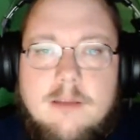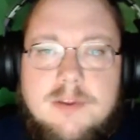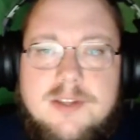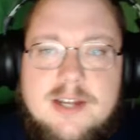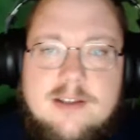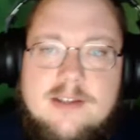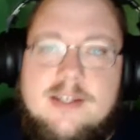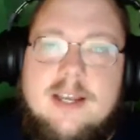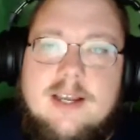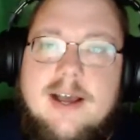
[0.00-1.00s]
But that's not to
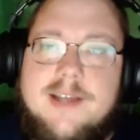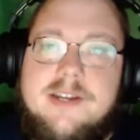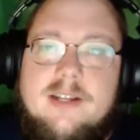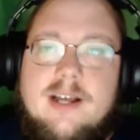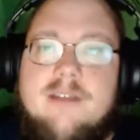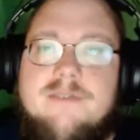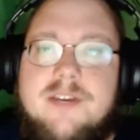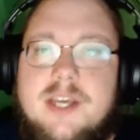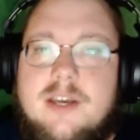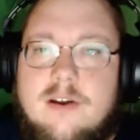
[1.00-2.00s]
say gods and
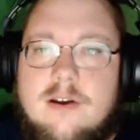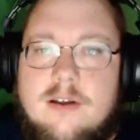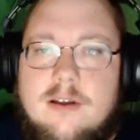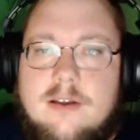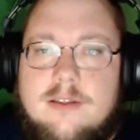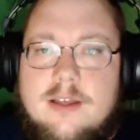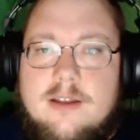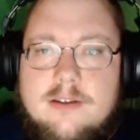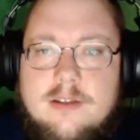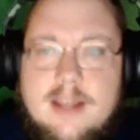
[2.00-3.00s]
Landvaettir,
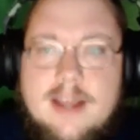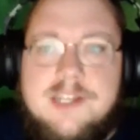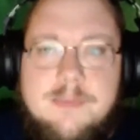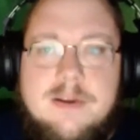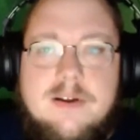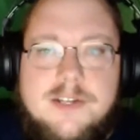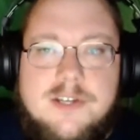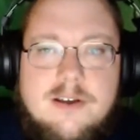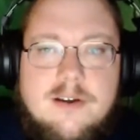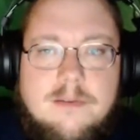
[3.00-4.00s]
that land
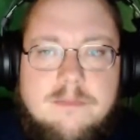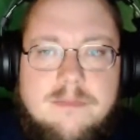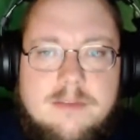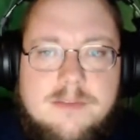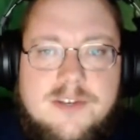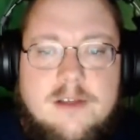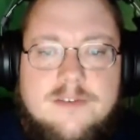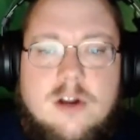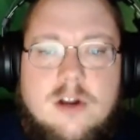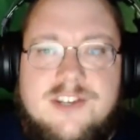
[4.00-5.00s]
spirits
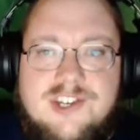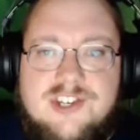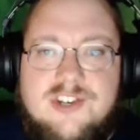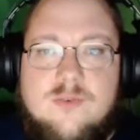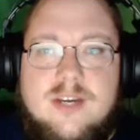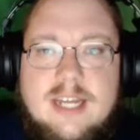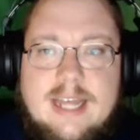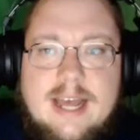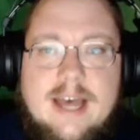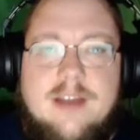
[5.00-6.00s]
themselves are discrete
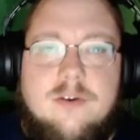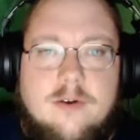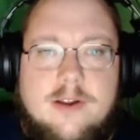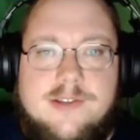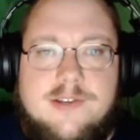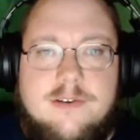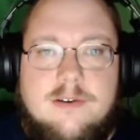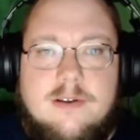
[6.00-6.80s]
categories.